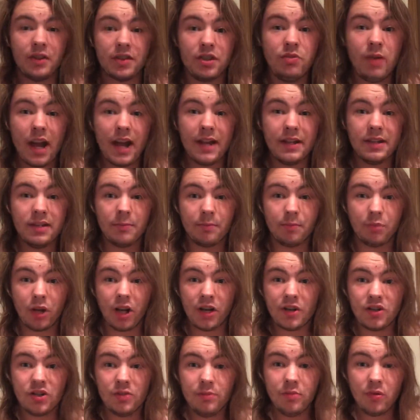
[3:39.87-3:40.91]
You had an
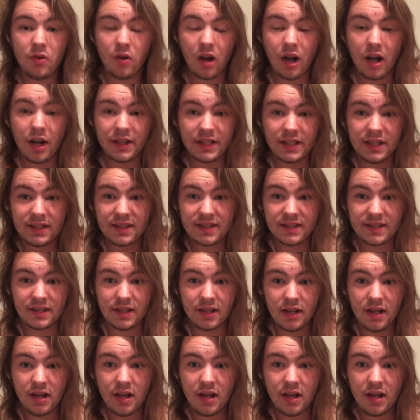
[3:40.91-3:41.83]
impressionable audience,